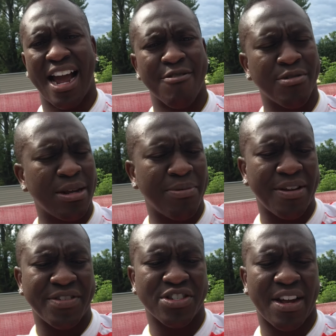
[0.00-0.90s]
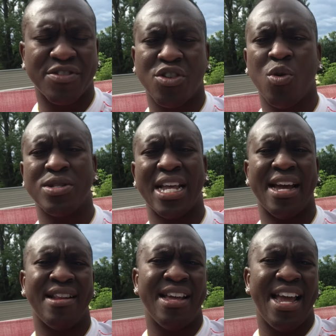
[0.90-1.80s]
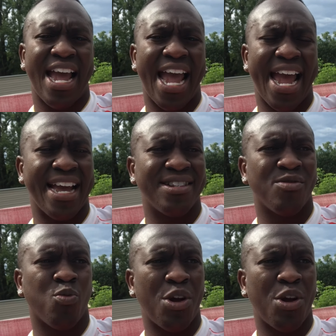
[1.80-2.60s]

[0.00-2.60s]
I really believe he's going to have to go with that. And